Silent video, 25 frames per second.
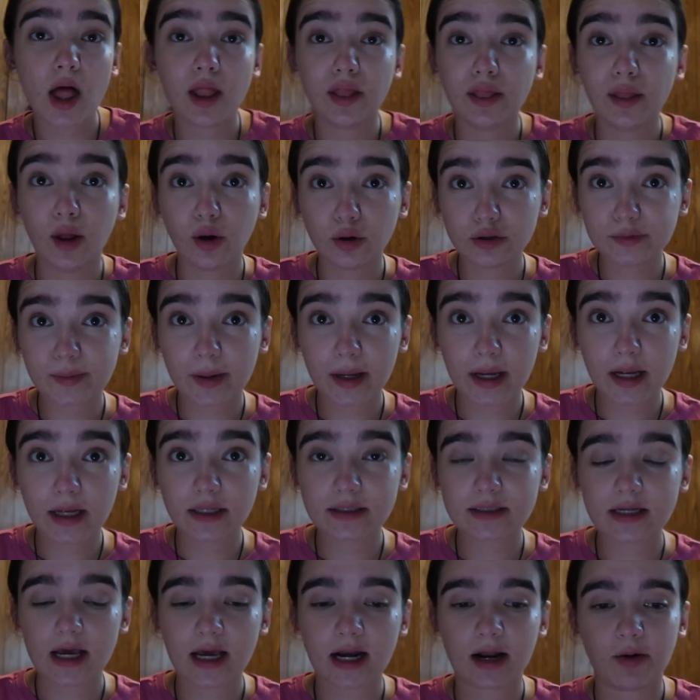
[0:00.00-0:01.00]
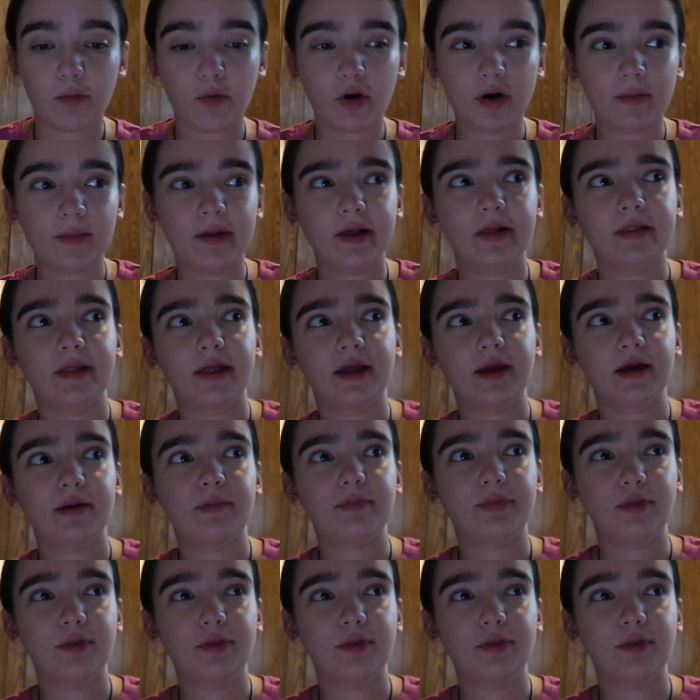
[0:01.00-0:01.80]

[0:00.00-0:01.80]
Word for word: Those pants and I want to make like